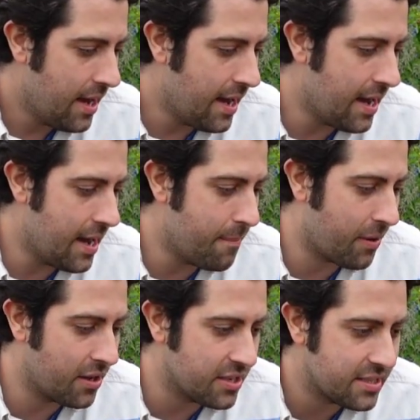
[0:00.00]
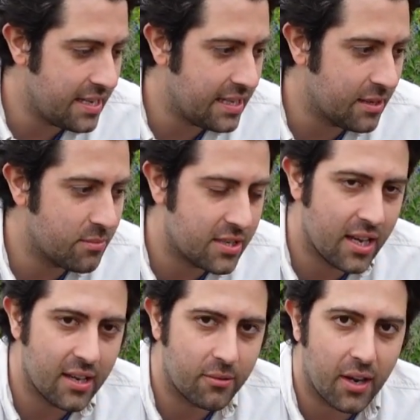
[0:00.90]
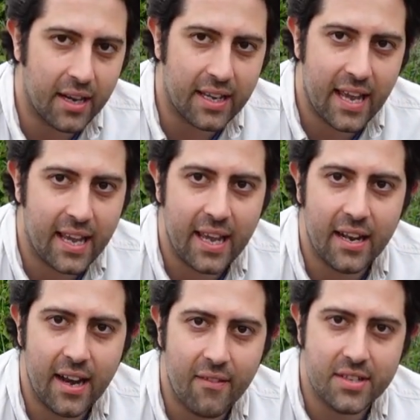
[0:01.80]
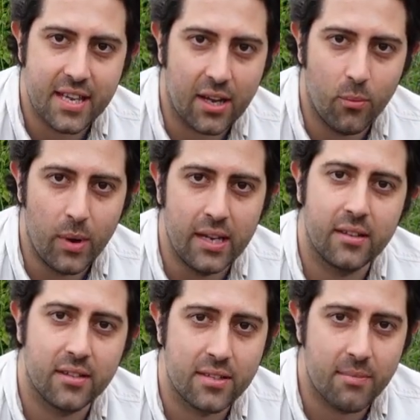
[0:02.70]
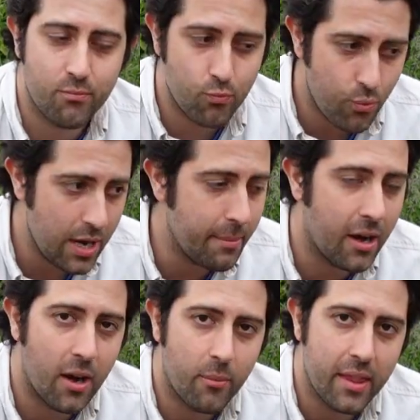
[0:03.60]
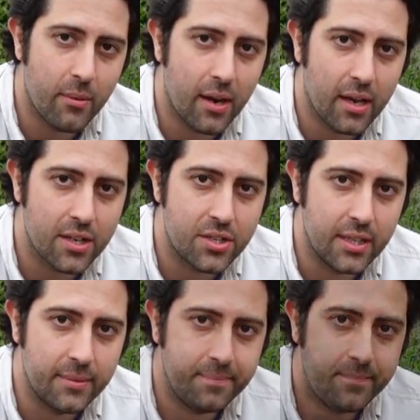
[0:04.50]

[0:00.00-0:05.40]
but I just need them to kind of kick in and have a second wind, because they're really behind where they were last year.